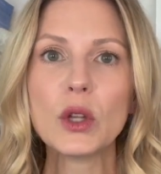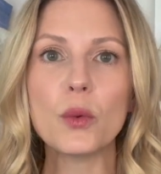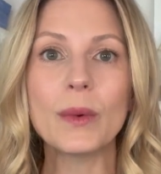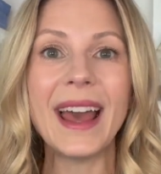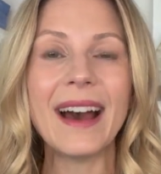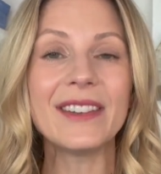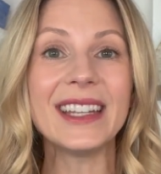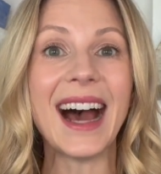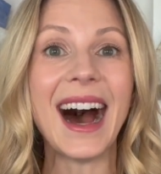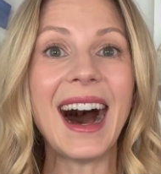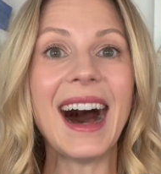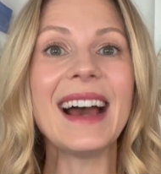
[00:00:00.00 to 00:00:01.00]
We have an
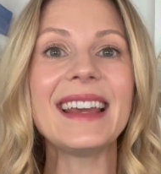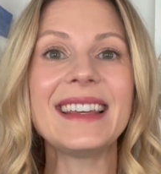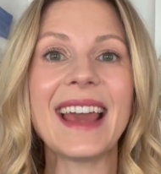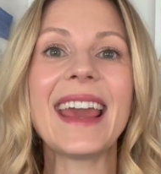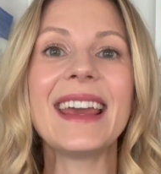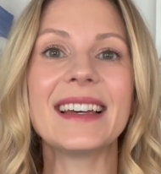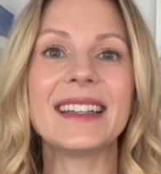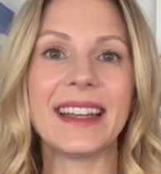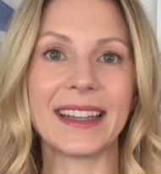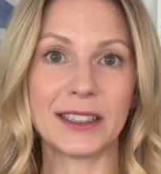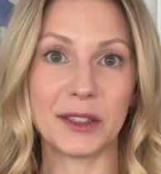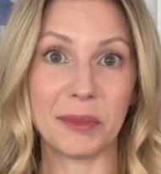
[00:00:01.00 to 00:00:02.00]
I can
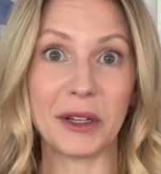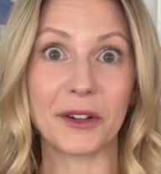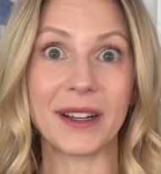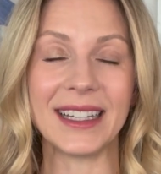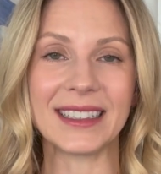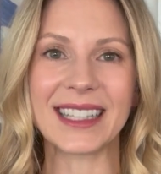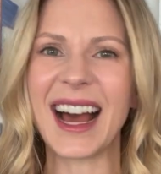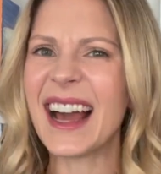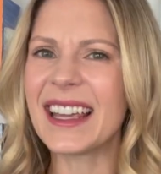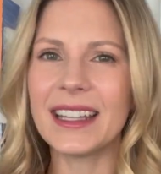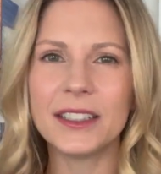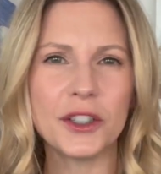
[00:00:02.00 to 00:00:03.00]
experience. I
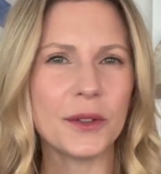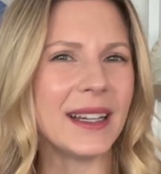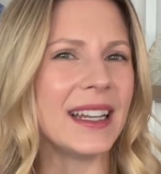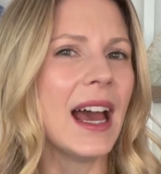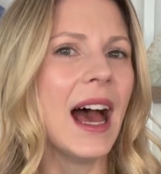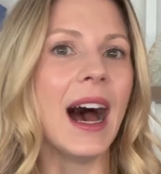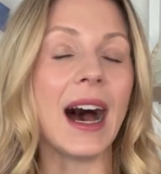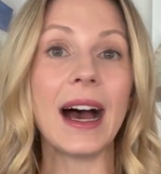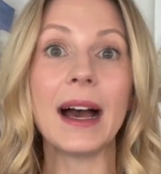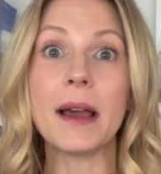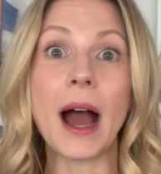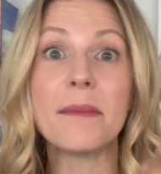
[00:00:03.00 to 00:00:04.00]
can do it.
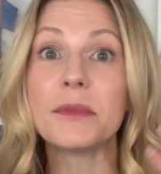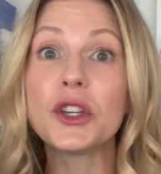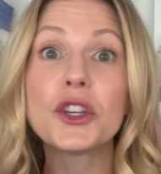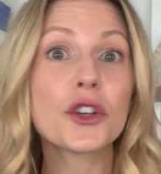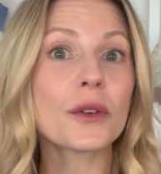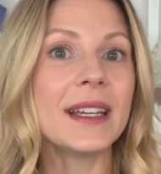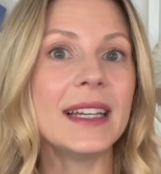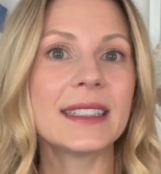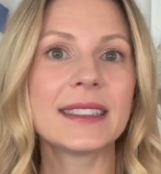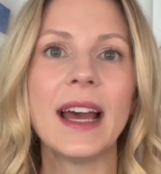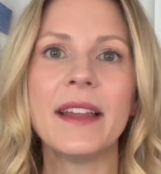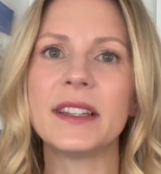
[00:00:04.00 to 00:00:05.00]
I'm curious.
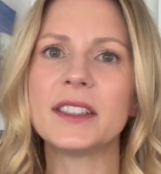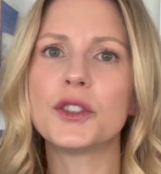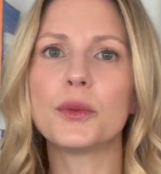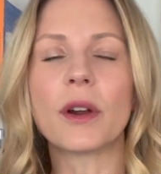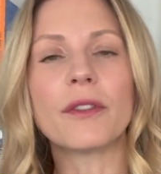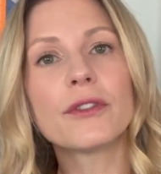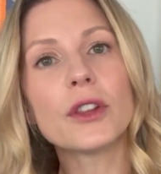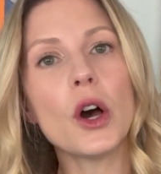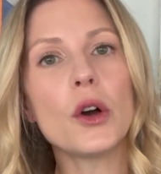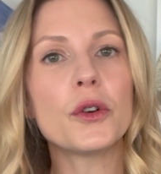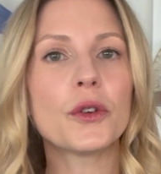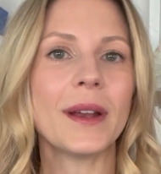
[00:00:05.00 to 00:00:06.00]
This is where
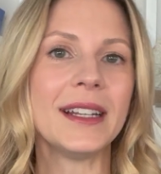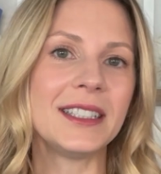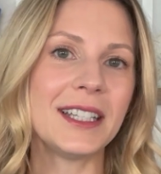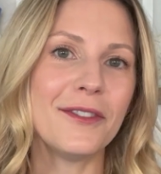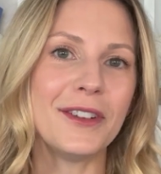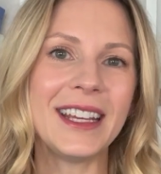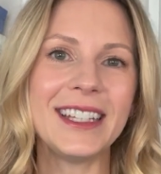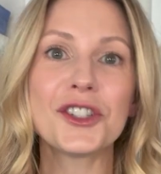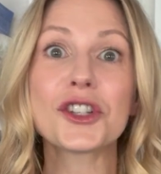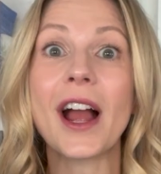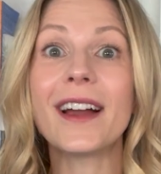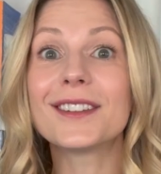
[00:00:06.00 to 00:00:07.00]
flow, creativity,
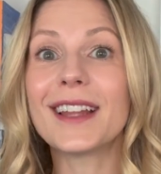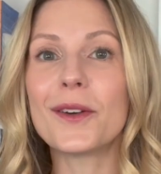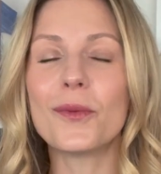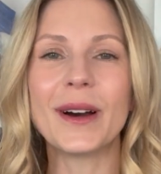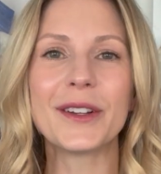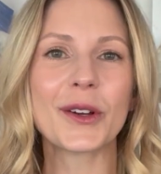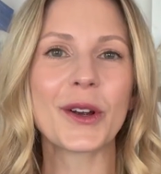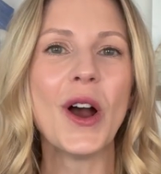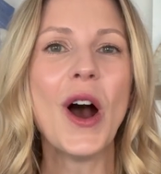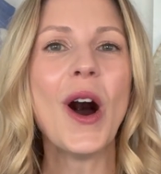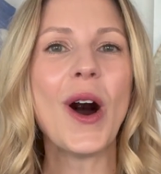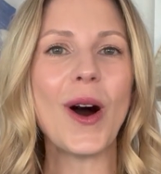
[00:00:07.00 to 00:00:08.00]
childlike wonder,
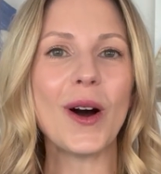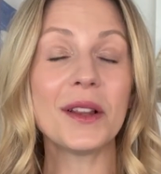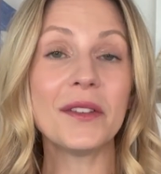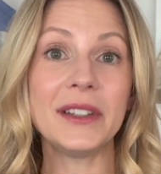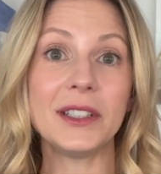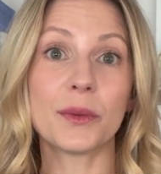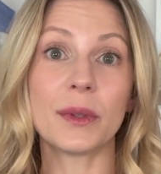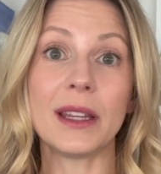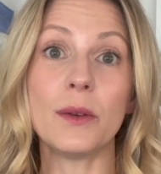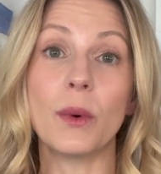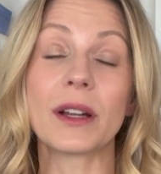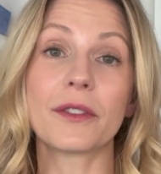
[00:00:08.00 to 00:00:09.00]
all of these really
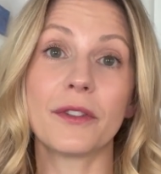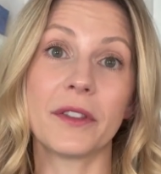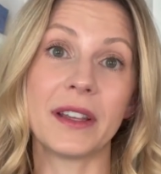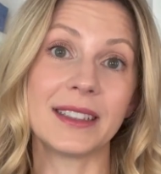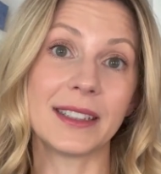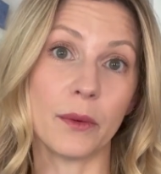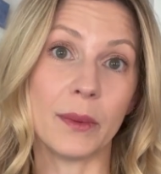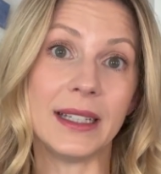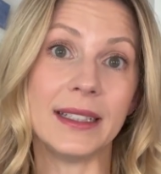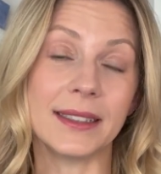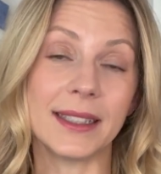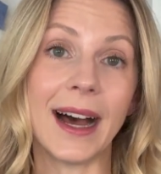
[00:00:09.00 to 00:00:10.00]
wonderful things that we
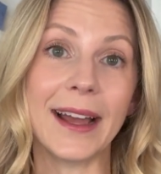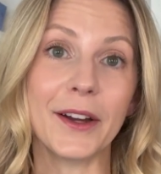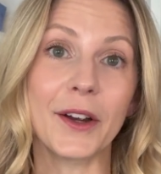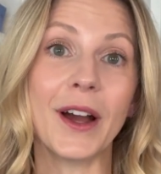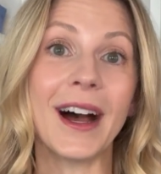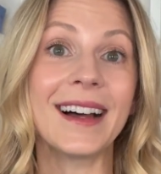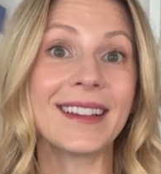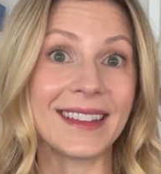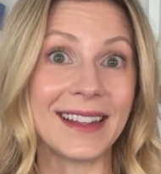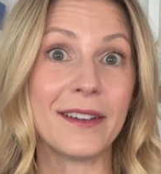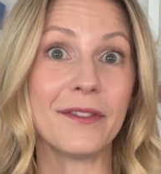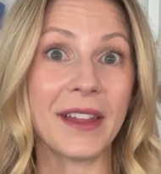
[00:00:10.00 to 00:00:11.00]
desire
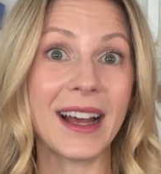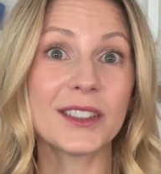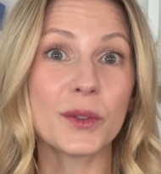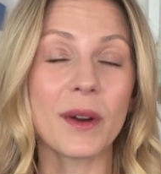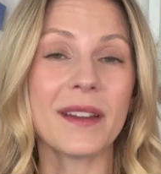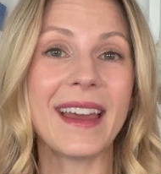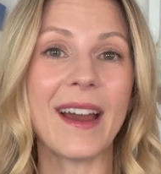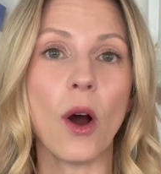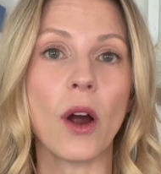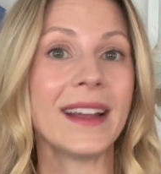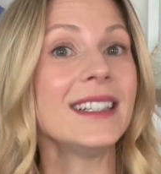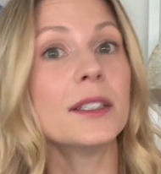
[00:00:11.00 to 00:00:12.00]
live. That's where they
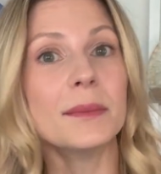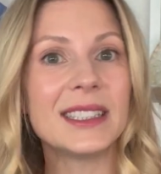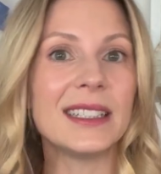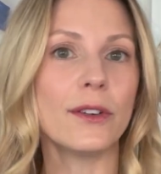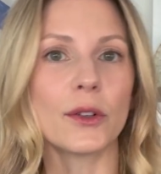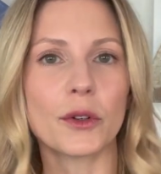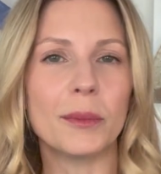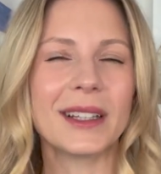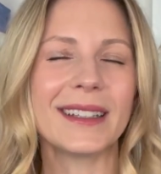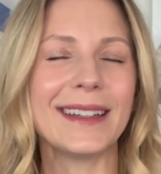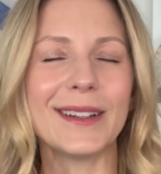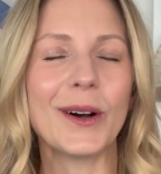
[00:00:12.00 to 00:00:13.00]
are. Intimacy,
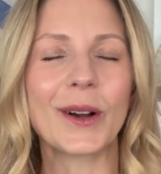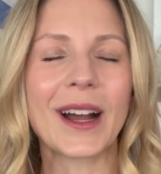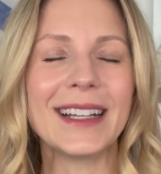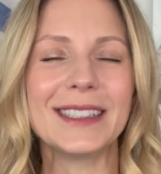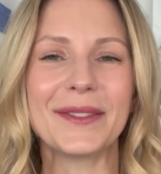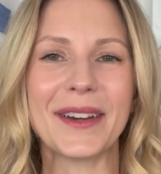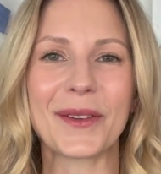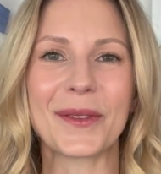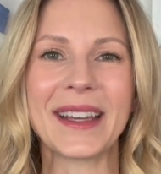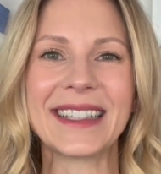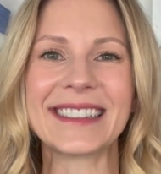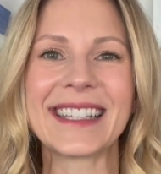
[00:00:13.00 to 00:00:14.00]
vulnerability, and all kinds of other
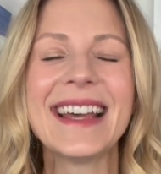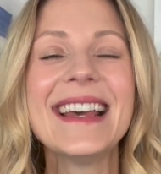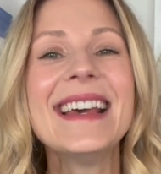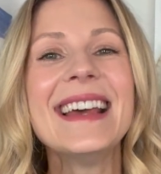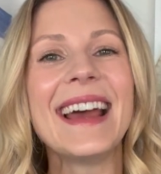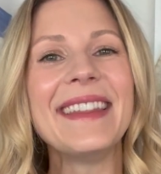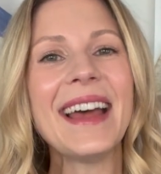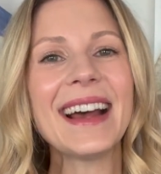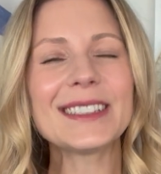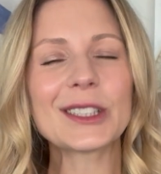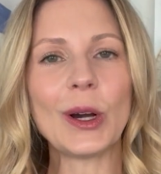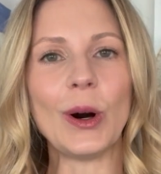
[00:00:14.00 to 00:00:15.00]
things. And
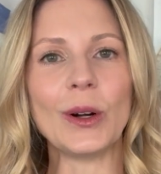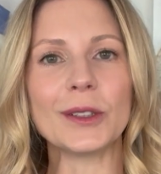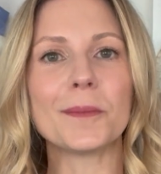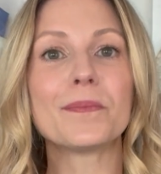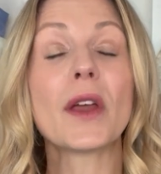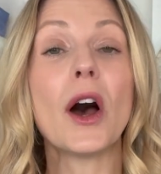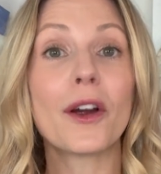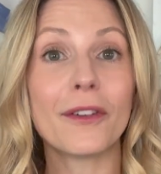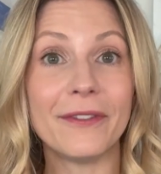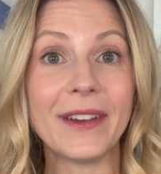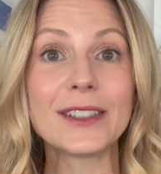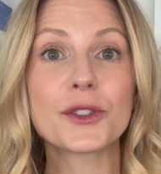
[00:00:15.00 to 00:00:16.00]
that's called our
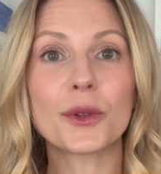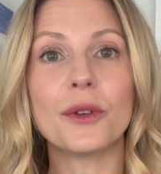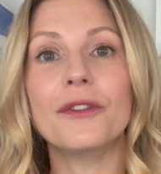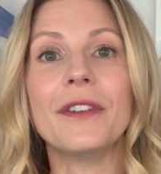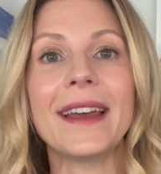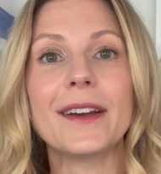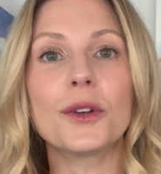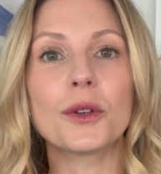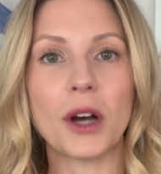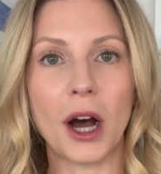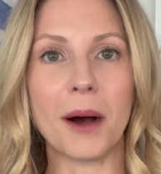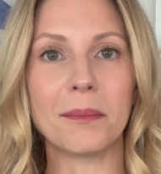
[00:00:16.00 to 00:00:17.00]
ventral vagal
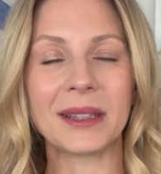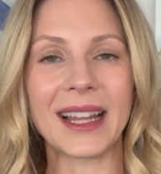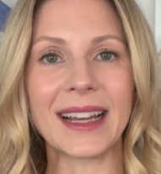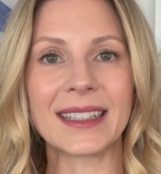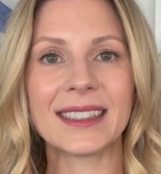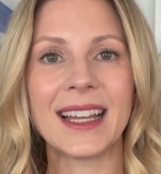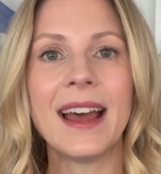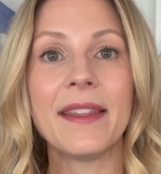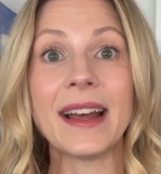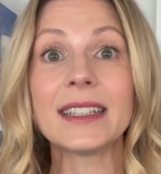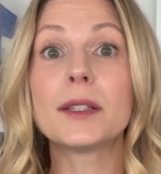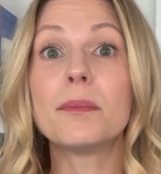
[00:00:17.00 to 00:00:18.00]
complex.
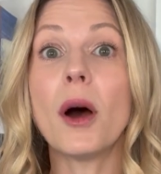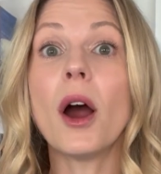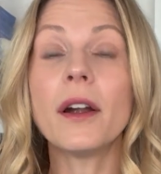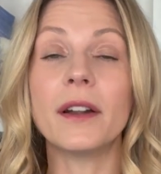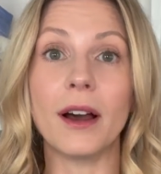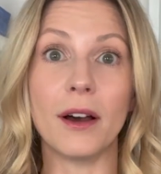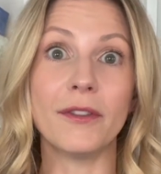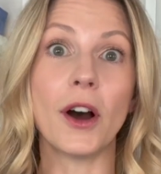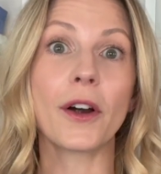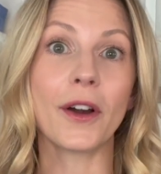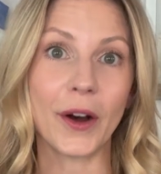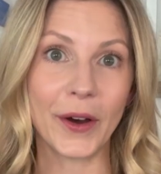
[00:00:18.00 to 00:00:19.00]
That's a part of
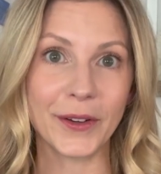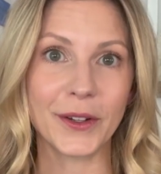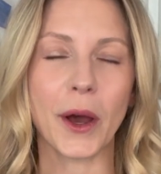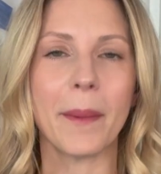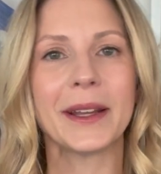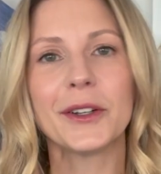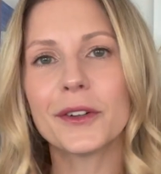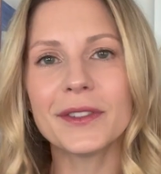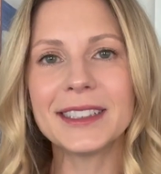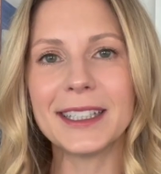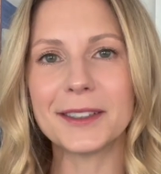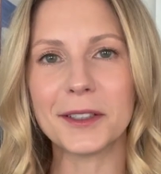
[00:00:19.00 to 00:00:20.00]
our autonomic
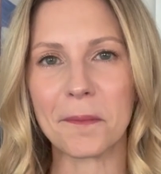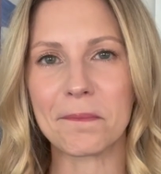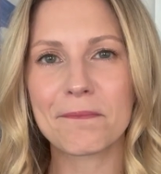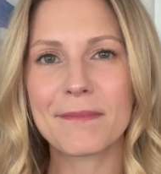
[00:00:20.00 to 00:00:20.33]
nervous system.